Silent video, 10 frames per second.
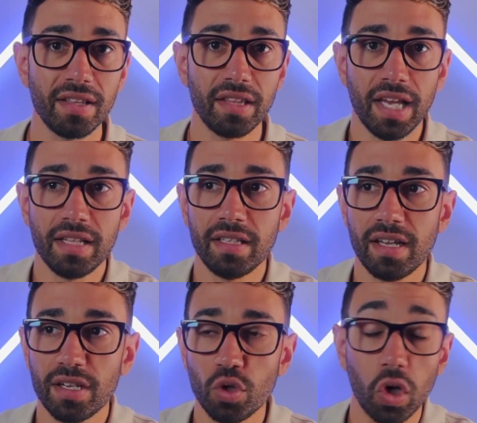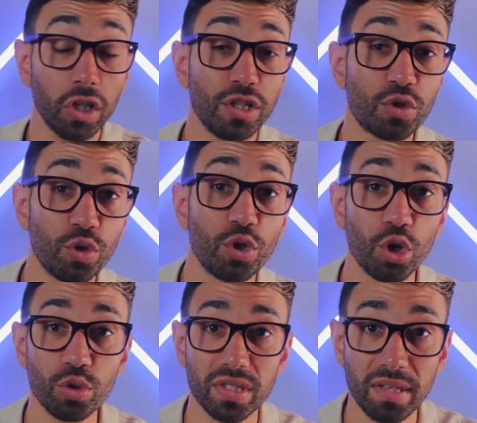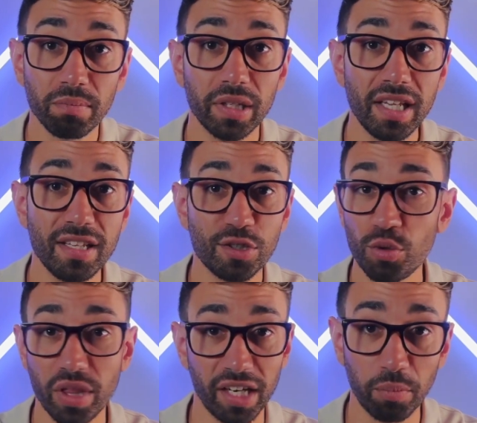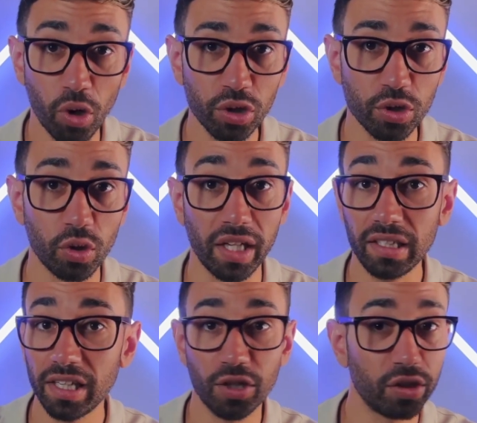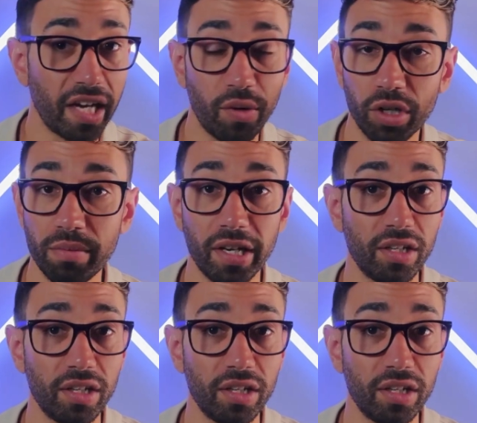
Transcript: then your clients could go simply to their portal and click on I want to make